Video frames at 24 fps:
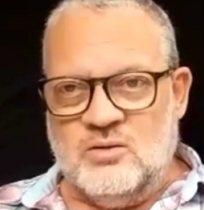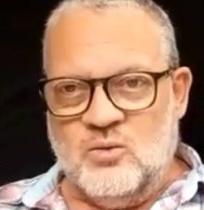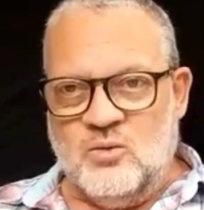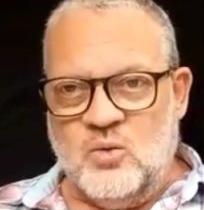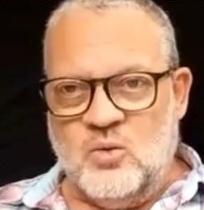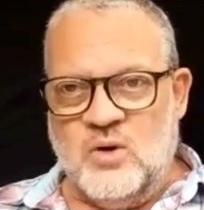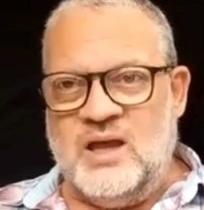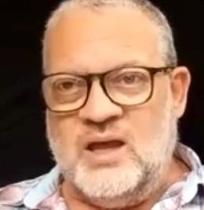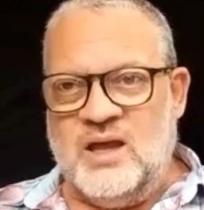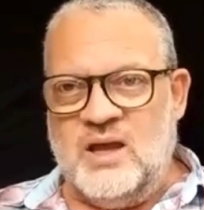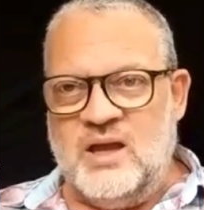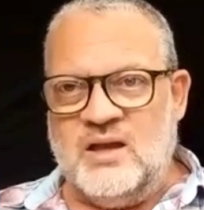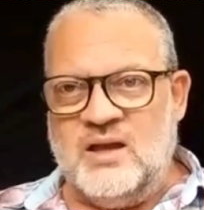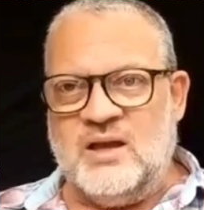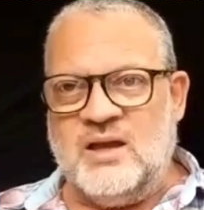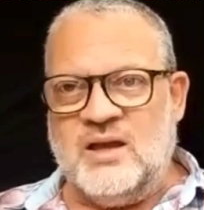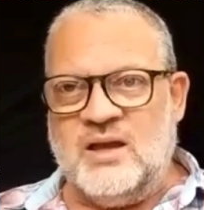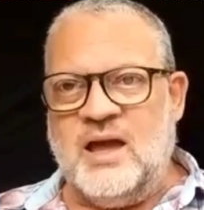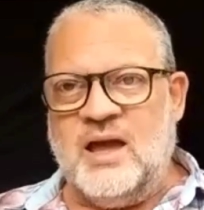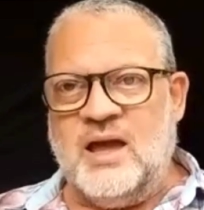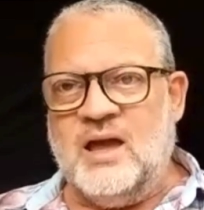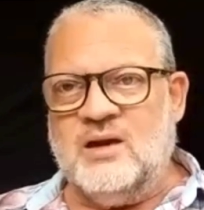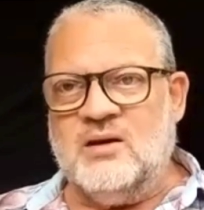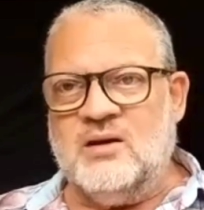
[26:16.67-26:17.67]
Where
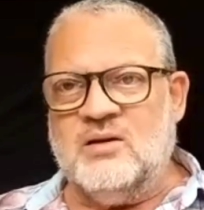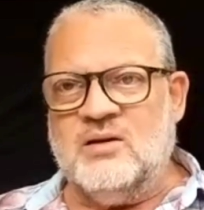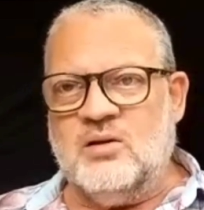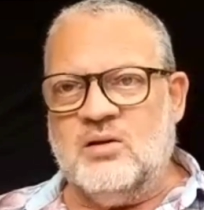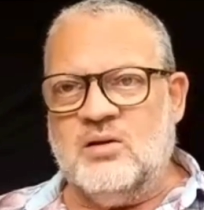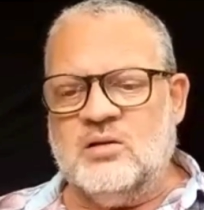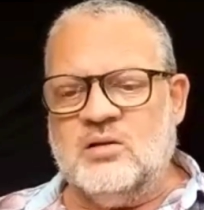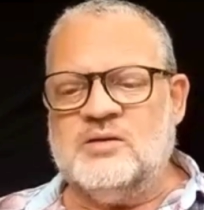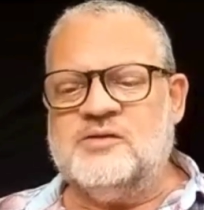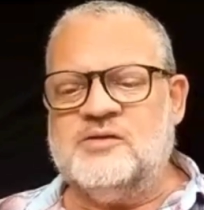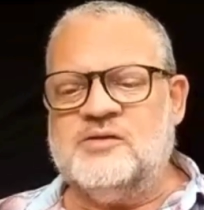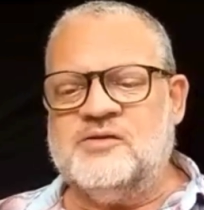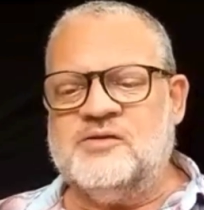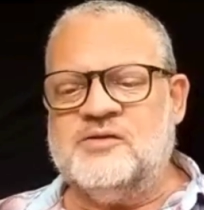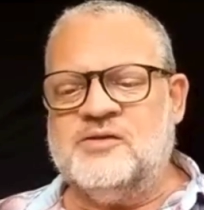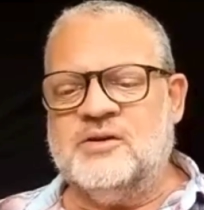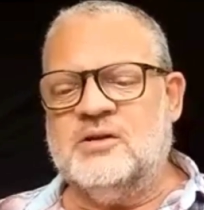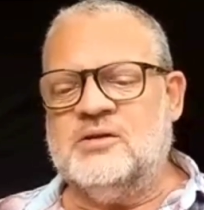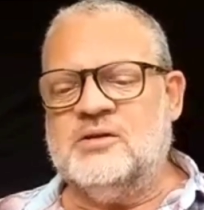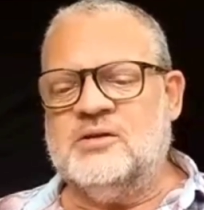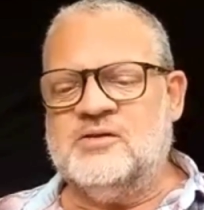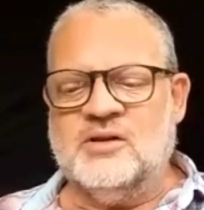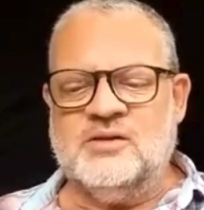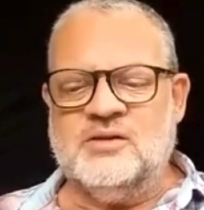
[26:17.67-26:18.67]
can
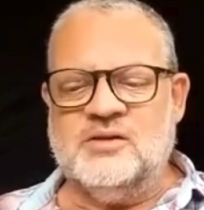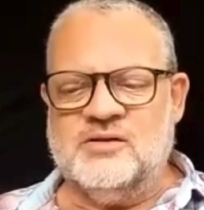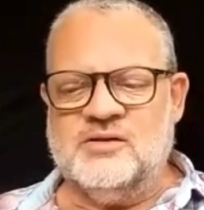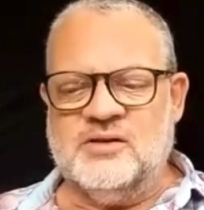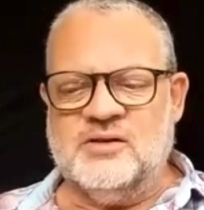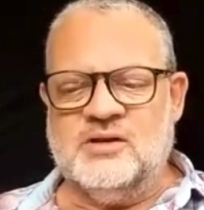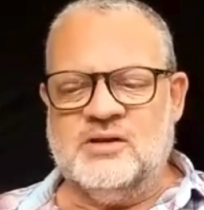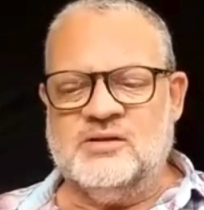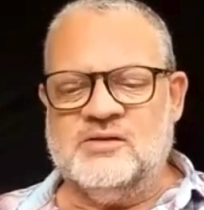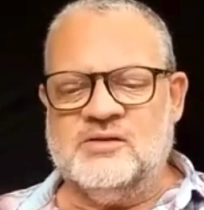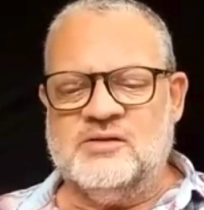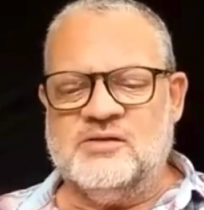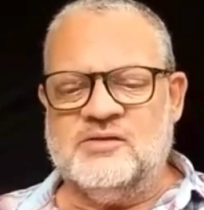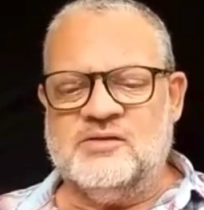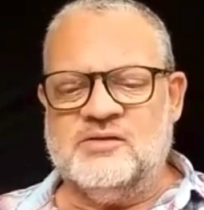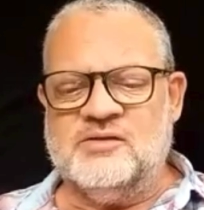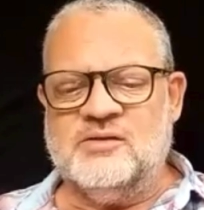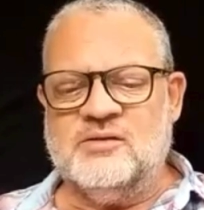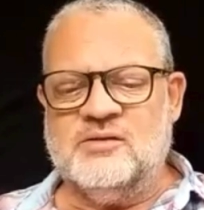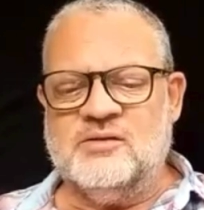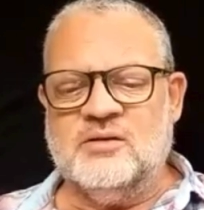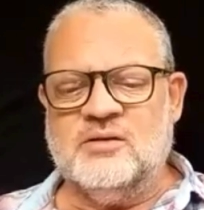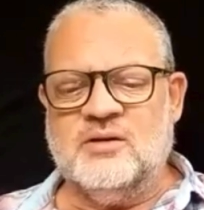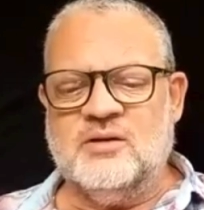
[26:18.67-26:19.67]
concerned
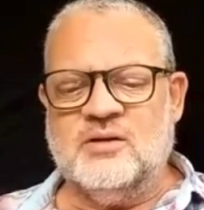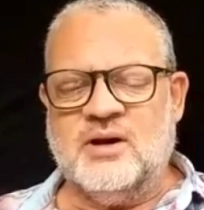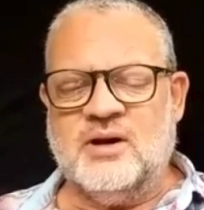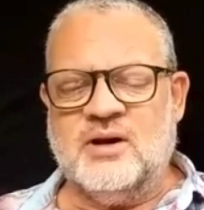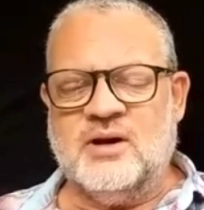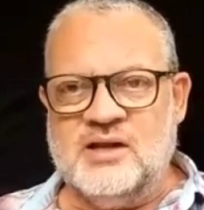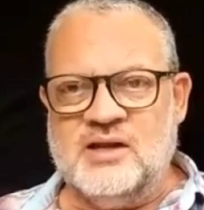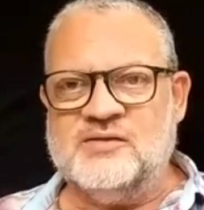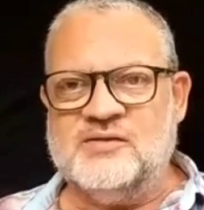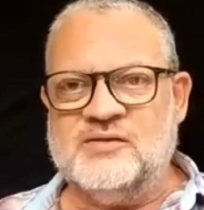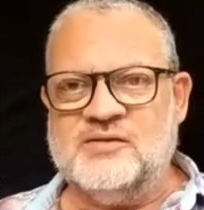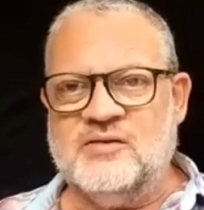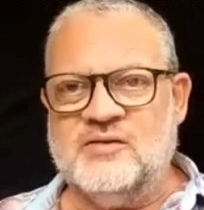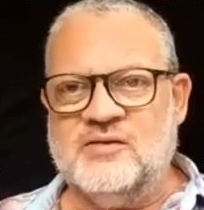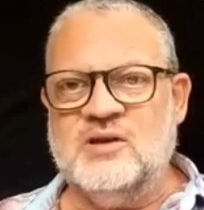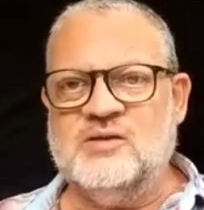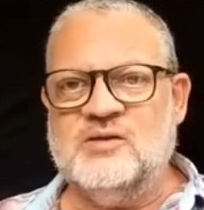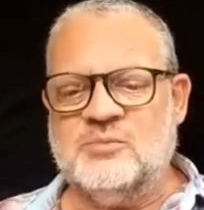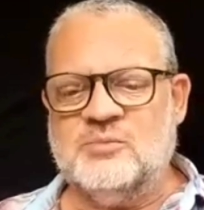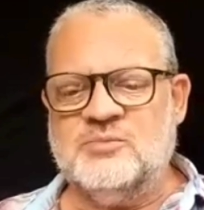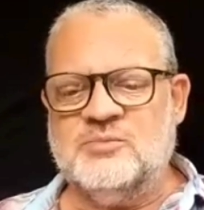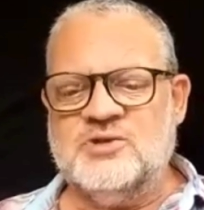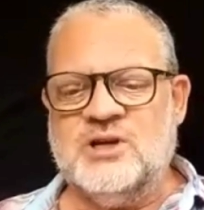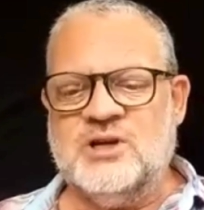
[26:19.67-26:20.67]
citizens raise
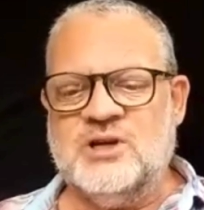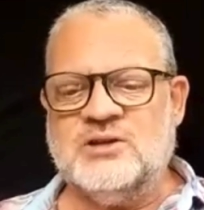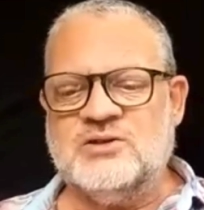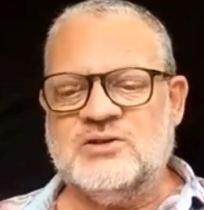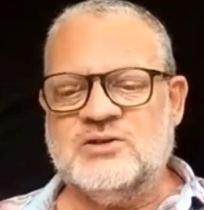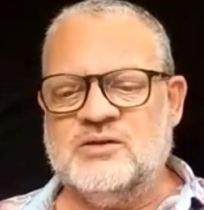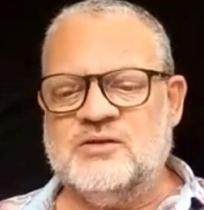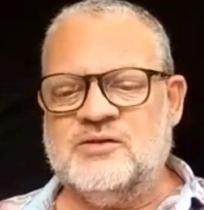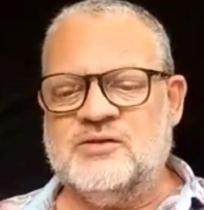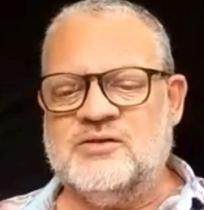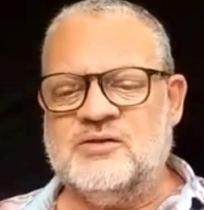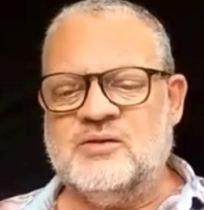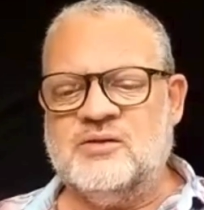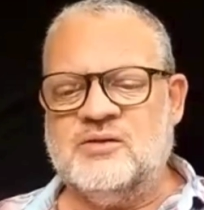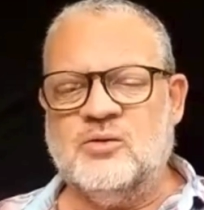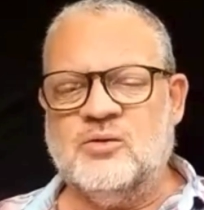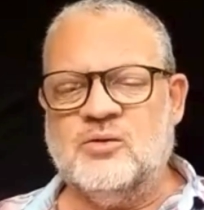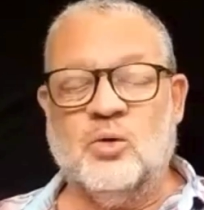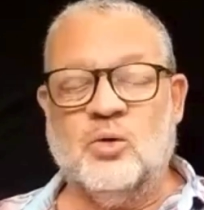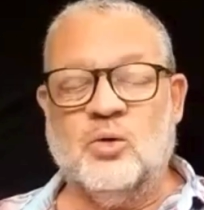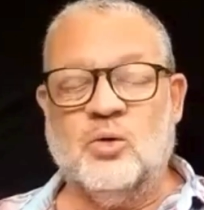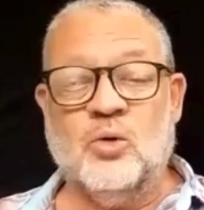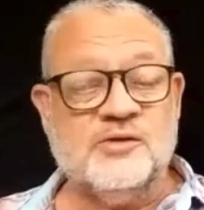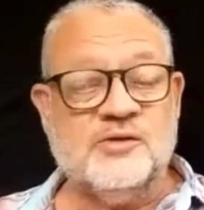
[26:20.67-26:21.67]
these objections
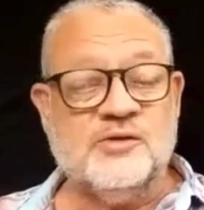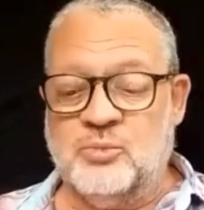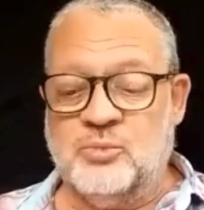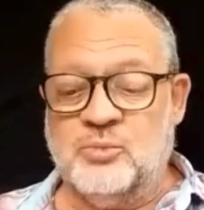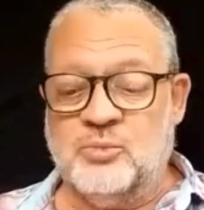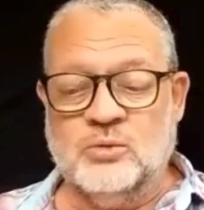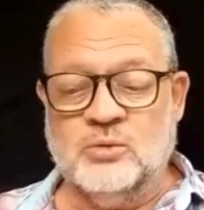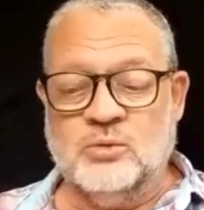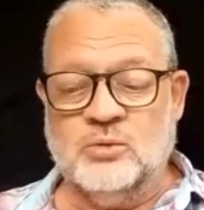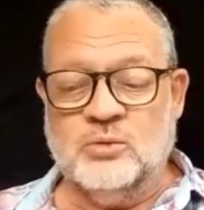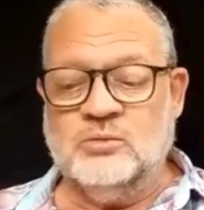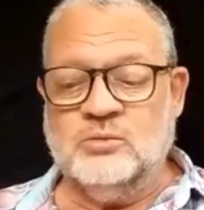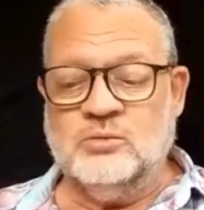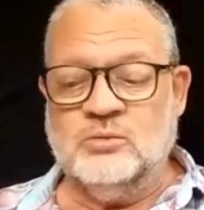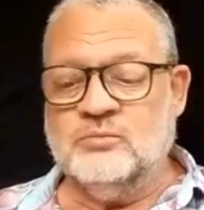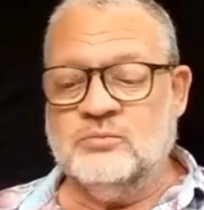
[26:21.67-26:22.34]
also